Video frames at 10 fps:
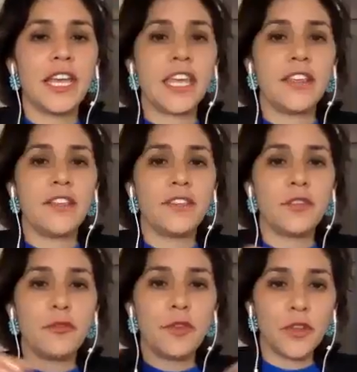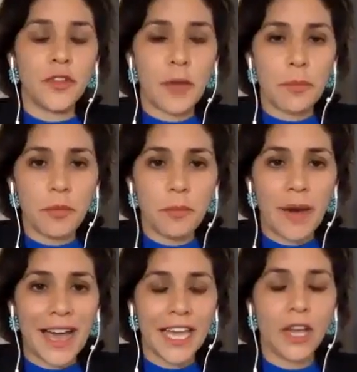is filled up
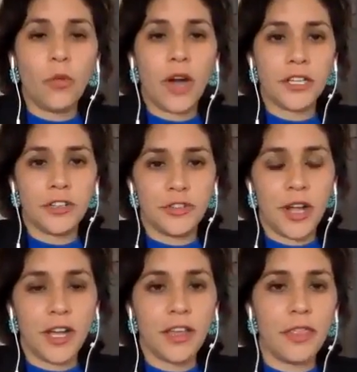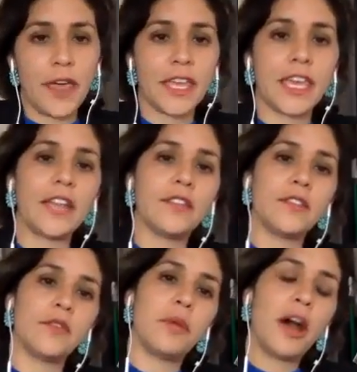by a water truck that
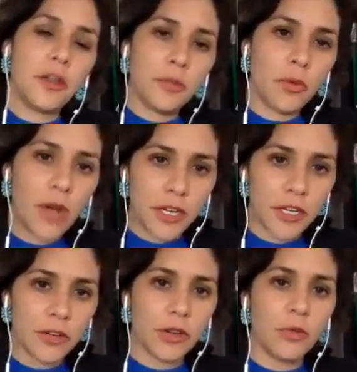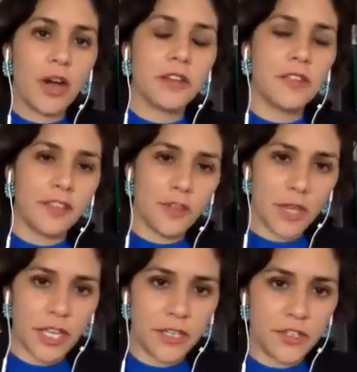gets potable water, or water that's
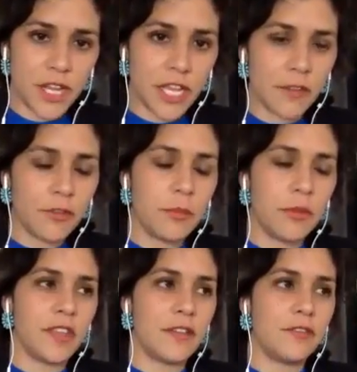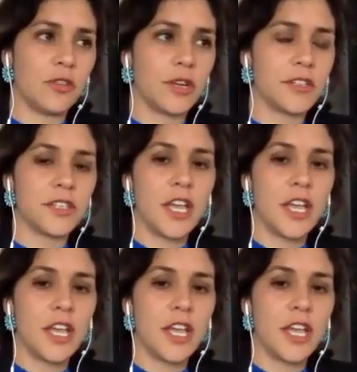okay to drink from a safe source.